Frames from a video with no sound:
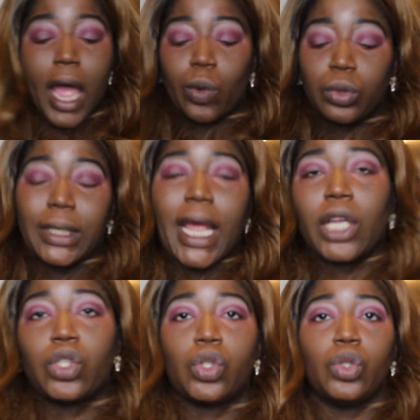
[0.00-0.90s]
I would
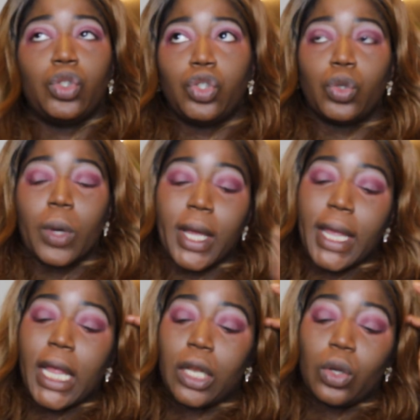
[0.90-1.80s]
like to do a
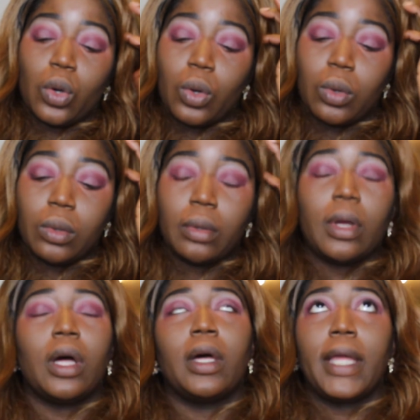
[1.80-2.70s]
halo
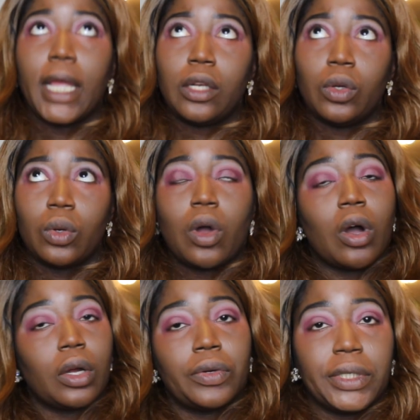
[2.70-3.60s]

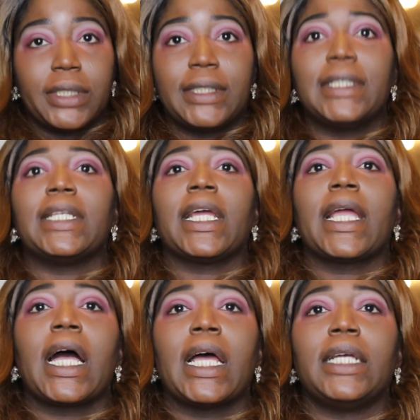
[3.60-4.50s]
cut crease today
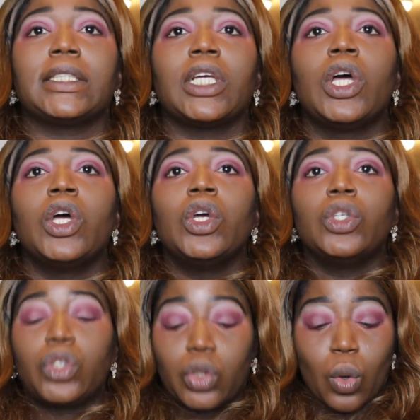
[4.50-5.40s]
guys.
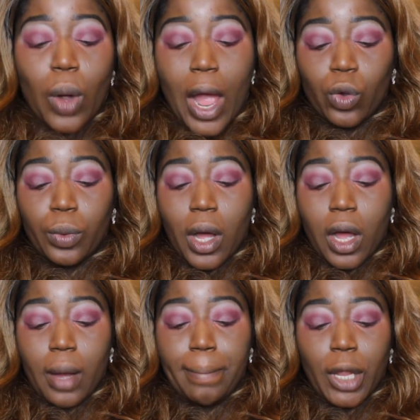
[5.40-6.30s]
So
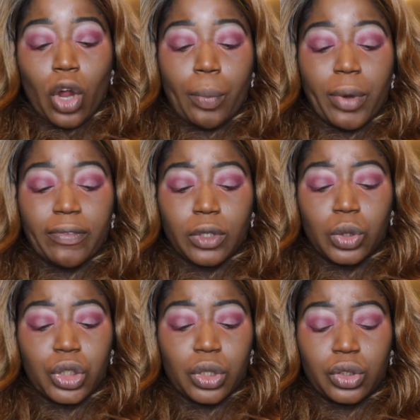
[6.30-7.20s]
Makeup
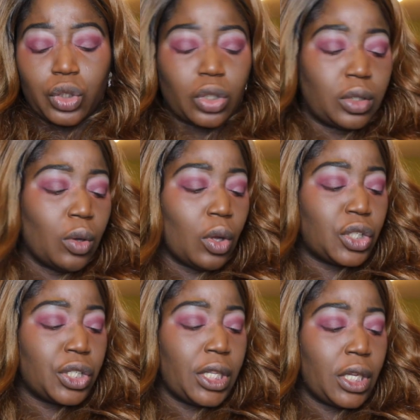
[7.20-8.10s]
Revolution just
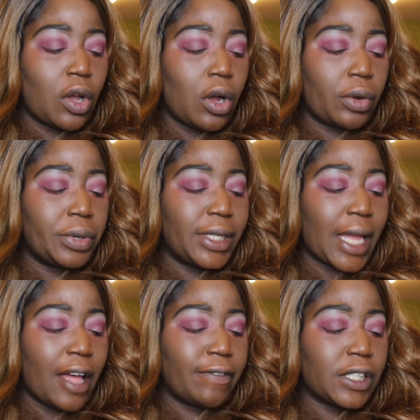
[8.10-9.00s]
launched the cut crease
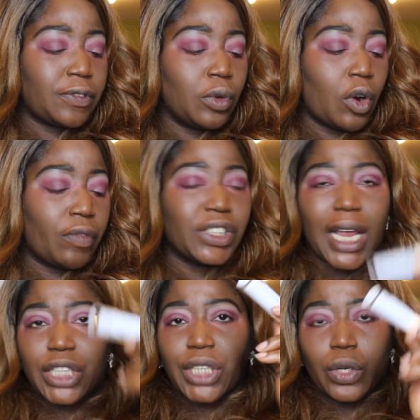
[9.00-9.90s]
canvas full coverage
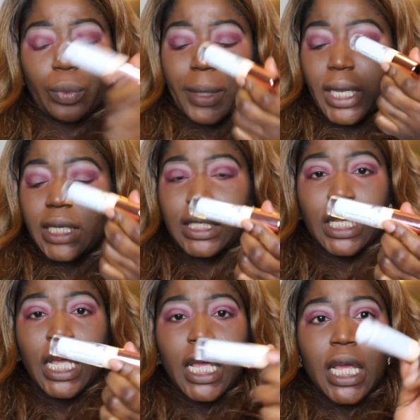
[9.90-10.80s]
eyeshadow base.
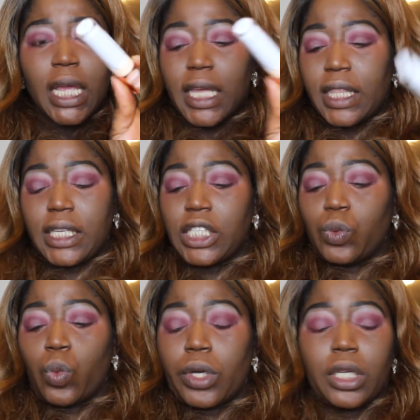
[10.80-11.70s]
This
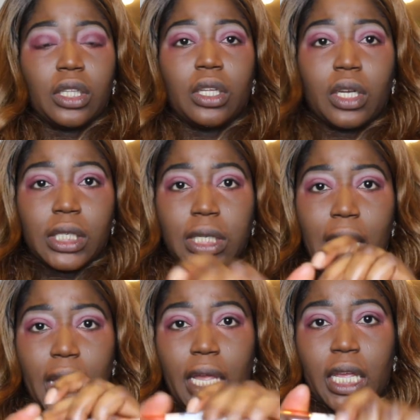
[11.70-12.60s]
is what it looks
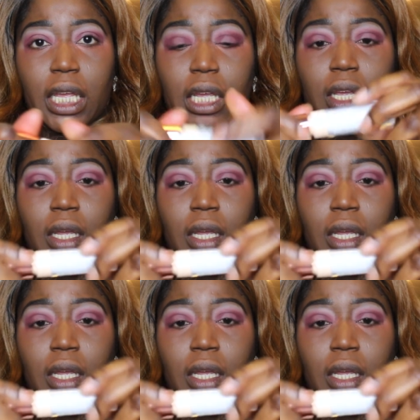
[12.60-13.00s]
like.